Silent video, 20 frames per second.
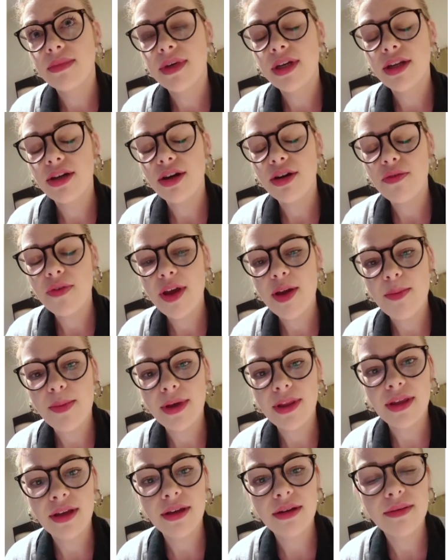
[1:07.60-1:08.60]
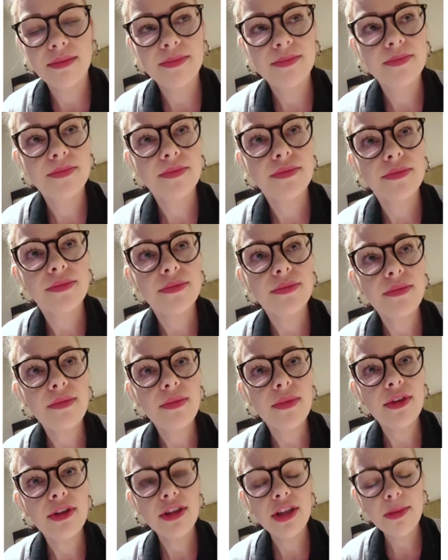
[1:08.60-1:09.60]
And it kind of hit me that
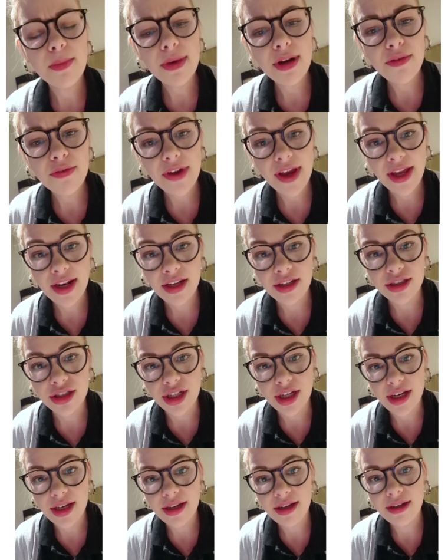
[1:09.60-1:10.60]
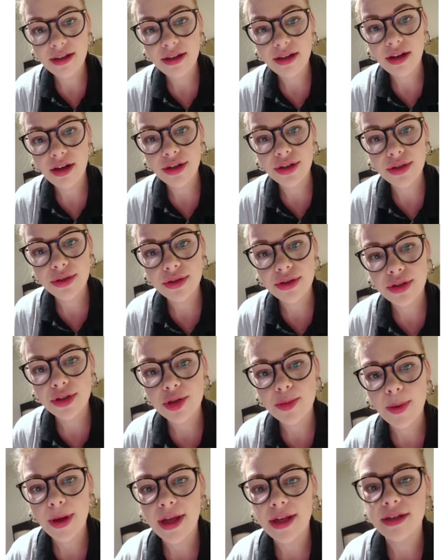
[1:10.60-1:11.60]
the amount of energy I used to
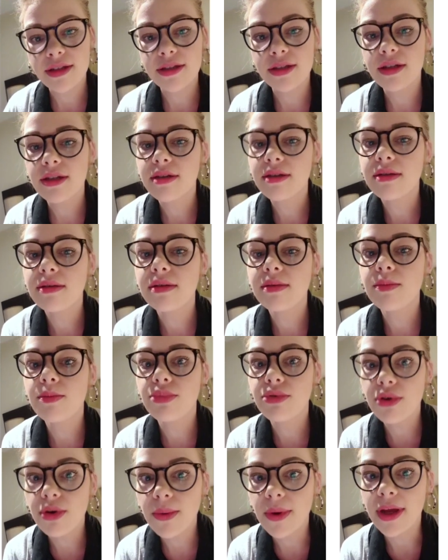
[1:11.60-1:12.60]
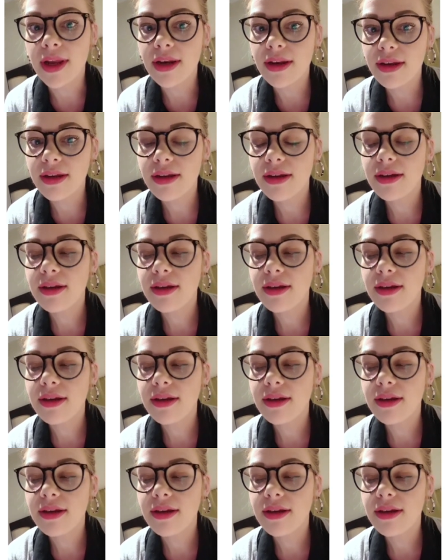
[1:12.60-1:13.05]
spend brewing